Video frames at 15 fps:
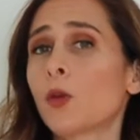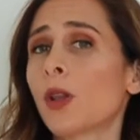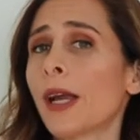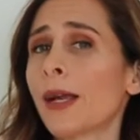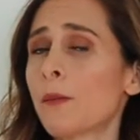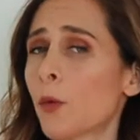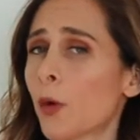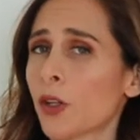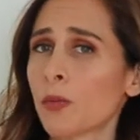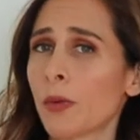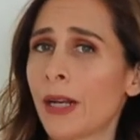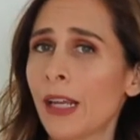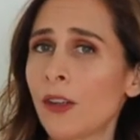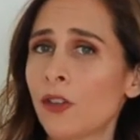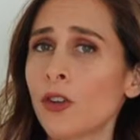you'd like more
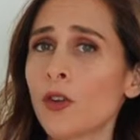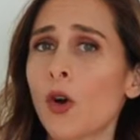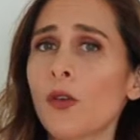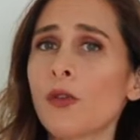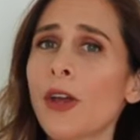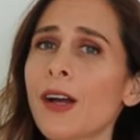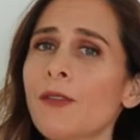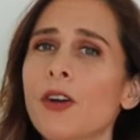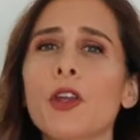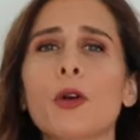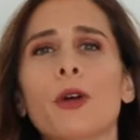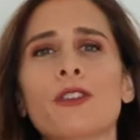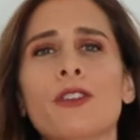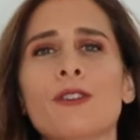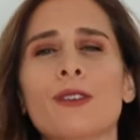explanation or if you have other
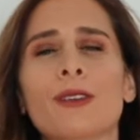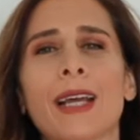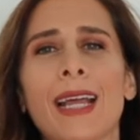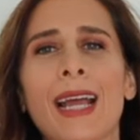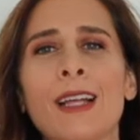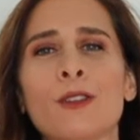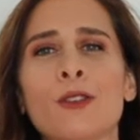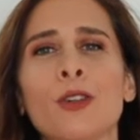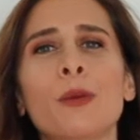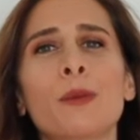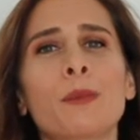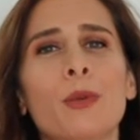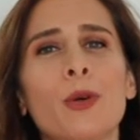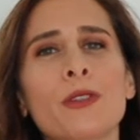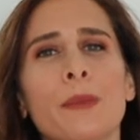questions you'd like
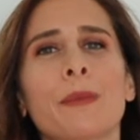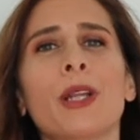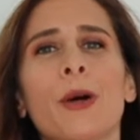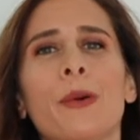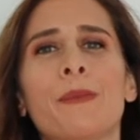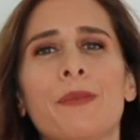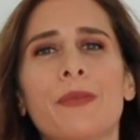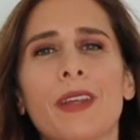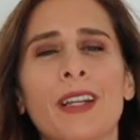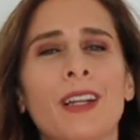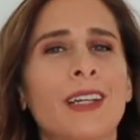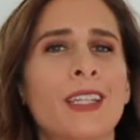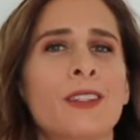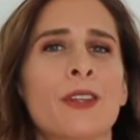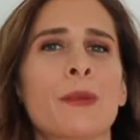answered, post them below and
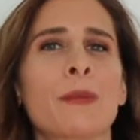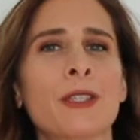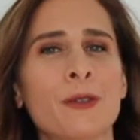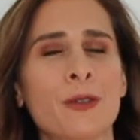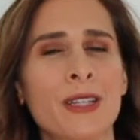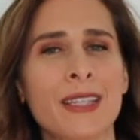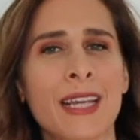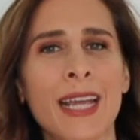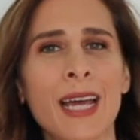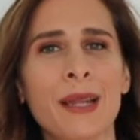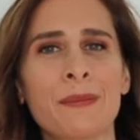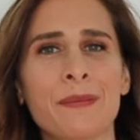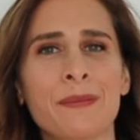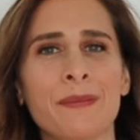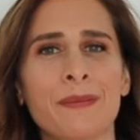I'll get to them as soon as I
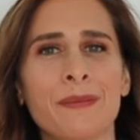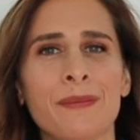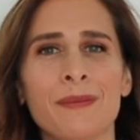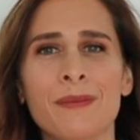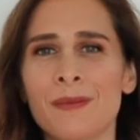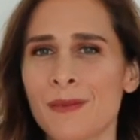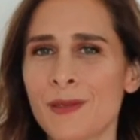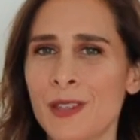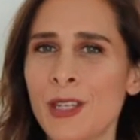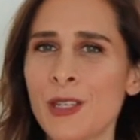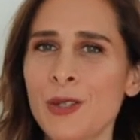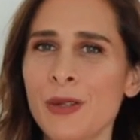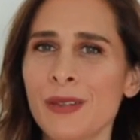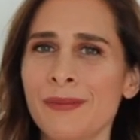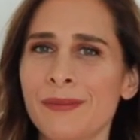can. See you
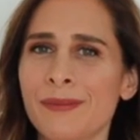soon.